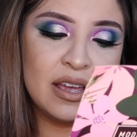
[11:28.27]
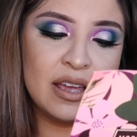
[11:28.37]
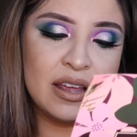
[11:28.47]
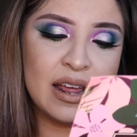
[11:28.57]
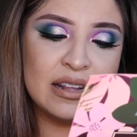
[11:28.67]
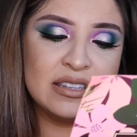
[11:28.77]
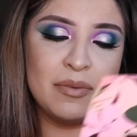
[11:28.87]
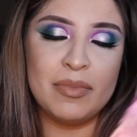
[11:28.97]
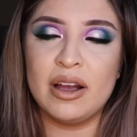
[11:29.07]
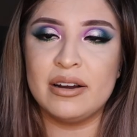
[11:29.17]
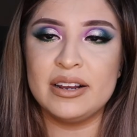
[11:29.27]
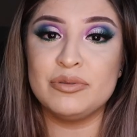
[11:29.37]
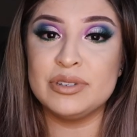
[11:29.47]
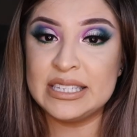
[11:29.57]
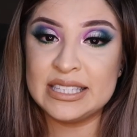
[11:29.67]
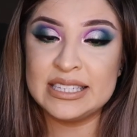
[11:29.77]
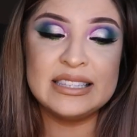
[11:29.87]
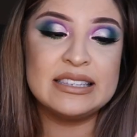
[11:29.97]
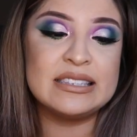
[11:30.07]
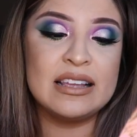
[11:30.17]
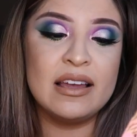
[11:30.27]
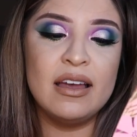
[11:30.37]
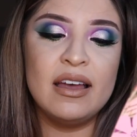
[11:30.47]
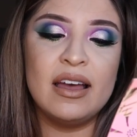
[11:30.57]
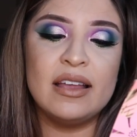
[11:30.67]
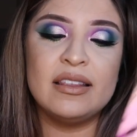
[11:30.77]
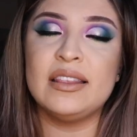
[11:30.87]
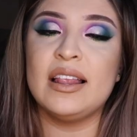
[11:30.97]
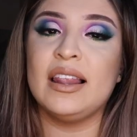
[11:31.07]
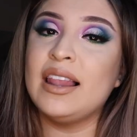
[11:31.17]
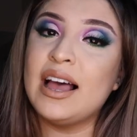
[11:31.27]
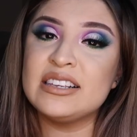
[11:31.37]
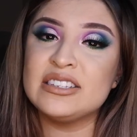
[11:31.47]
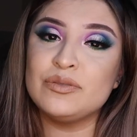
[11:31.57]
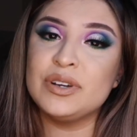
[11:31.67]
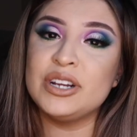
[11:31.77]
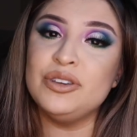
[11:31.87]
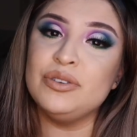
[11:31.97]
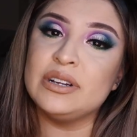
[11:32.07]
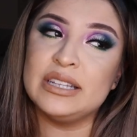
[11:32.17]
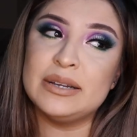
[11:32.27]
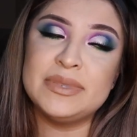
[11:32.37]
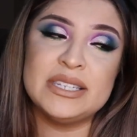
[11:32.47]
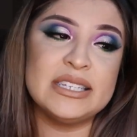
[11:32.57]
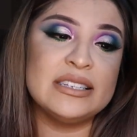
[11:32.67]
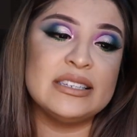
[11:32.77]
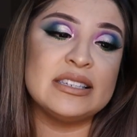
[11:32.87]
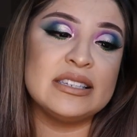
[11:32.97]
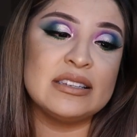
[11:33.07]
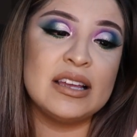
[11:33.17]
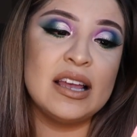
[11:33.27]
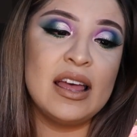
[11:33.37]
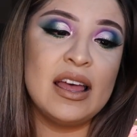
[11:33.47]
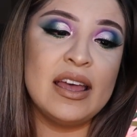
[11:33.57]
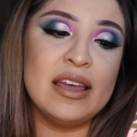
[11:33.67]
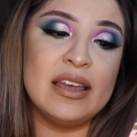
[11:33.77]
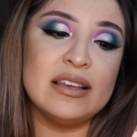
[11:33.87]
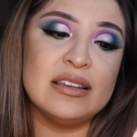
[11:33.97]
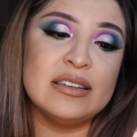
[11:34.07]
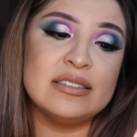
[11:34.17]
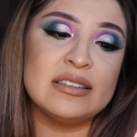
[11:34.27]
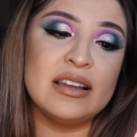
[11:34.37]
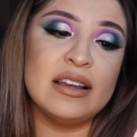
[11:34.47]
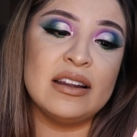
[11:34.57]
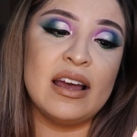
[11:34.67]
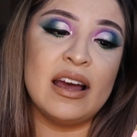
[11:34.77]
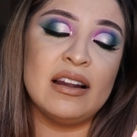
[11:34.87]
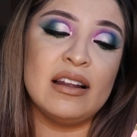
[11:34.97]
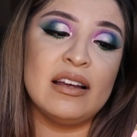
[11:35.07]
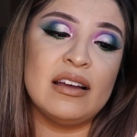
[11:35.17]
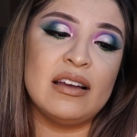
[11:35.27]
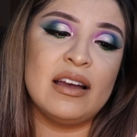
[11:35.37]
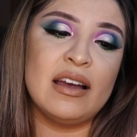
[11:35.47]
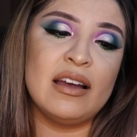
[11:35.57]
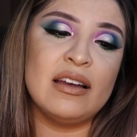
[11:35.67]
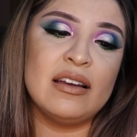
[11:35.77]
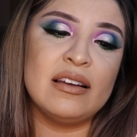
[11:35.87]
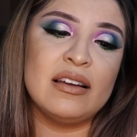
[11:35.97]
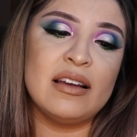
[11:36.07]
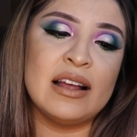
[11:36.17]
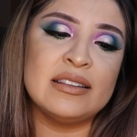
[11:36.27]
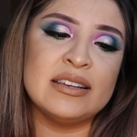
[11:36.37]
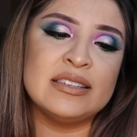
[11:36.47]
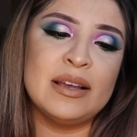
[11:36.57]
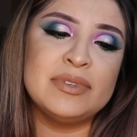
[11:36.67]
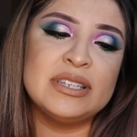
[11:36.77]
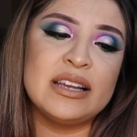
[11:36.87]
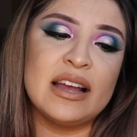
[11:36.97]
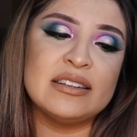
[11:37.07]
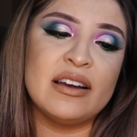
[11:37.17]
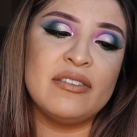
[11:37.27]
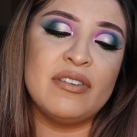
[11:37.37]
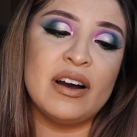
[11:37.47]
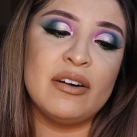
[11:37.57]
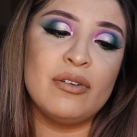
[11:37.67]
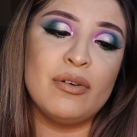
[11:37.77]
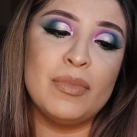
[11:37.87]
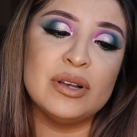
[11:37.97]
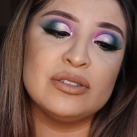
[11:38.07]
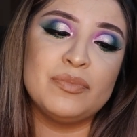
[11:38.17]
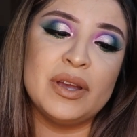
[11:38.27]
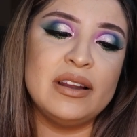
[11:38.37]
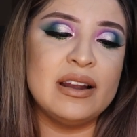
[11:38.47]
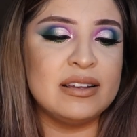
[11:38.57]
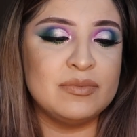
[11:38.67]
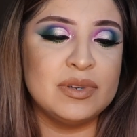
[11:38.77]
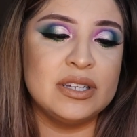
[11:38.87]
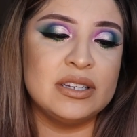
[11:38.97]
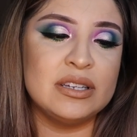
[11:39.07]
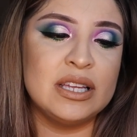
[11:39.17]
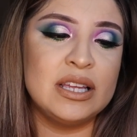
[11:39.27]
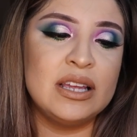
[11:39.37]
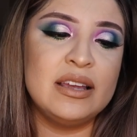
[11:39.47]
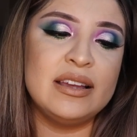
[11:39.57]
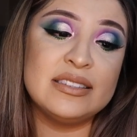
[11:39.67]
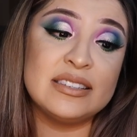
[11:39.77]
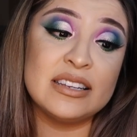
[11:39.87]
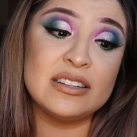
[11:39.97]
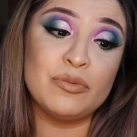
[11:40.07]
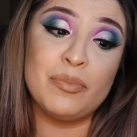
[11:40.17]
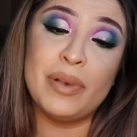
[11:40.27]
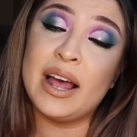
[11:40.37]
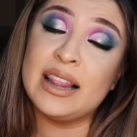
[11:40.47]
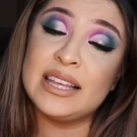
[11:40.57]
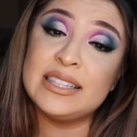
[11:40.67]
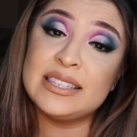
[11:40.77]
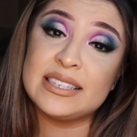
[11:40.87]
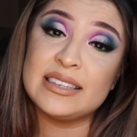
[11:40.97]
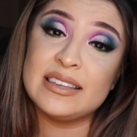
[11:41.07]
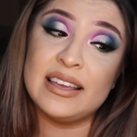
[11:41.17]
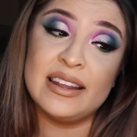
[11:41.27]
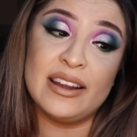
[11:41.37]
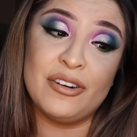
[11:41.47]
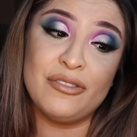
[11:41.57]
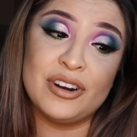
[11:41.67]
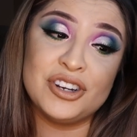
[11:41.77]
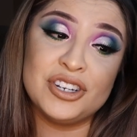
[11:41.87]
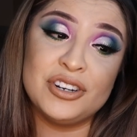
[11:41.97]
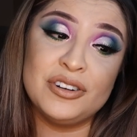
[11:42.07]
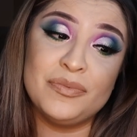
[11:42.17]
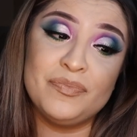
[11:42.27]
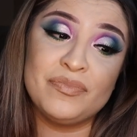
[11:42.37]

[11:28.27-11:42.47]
and antibiotic resistance. And then the last one, eucalyptus, is an, an antiseptic, antiviral, muscle pain, asthma, insect repellent, and air freshener,